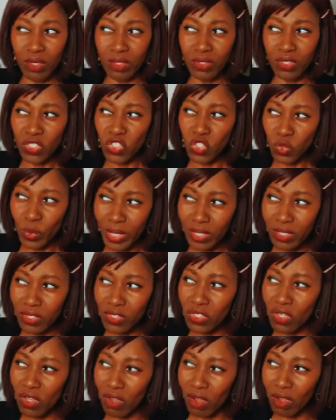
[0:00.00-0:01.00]
Since when
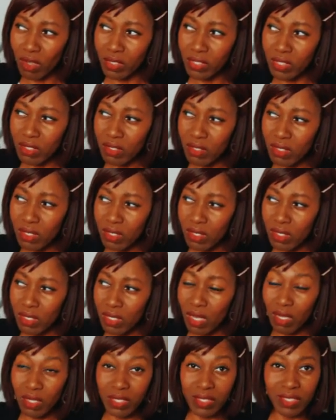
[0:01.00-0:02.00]
does God
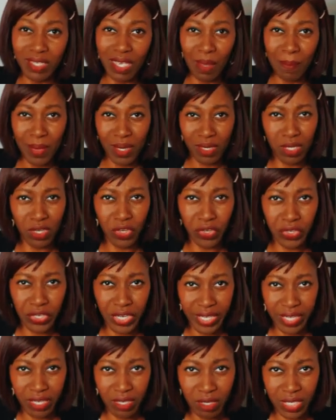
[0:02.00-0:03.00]
condemn
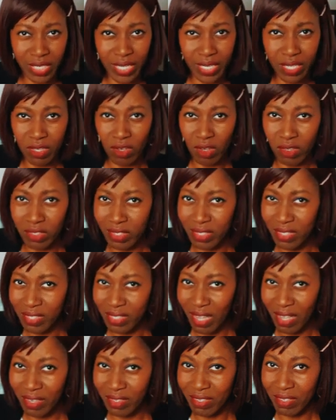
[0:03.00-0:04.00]
learning and getting
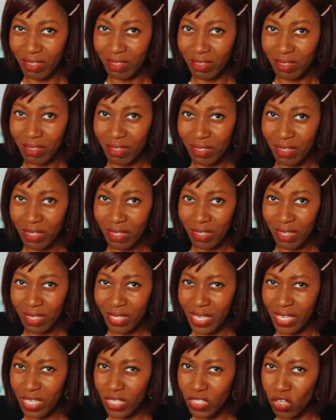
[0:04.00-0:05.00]
understanding and
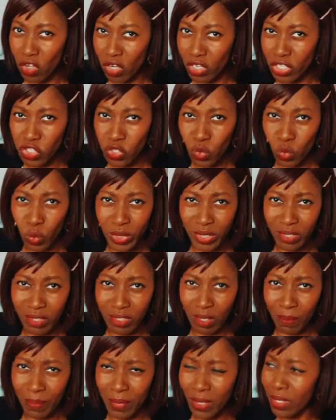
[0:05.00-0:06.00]
getting knowledge and
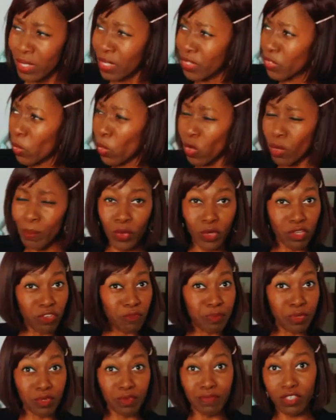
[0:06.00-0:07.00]
wisdom? The whole book
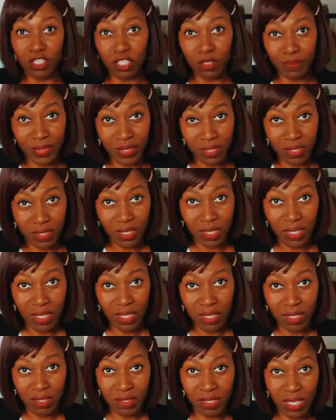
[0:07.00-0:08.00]
of Proverbs
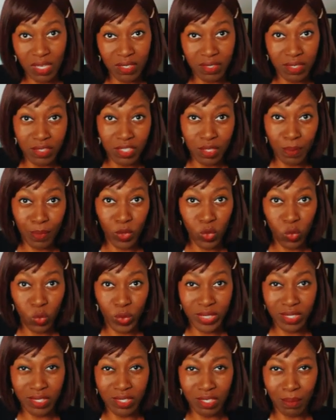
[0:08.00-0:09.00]
tells us about
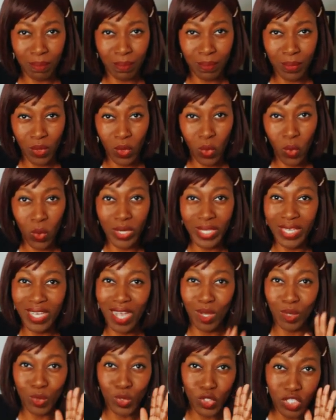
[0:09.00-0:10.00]
wisdom, calling
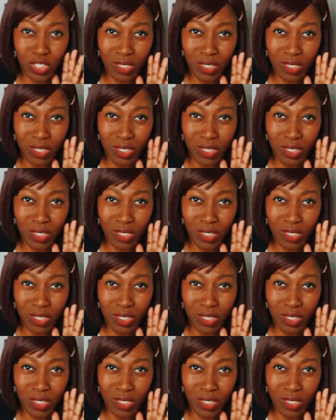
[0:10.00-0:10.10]
out.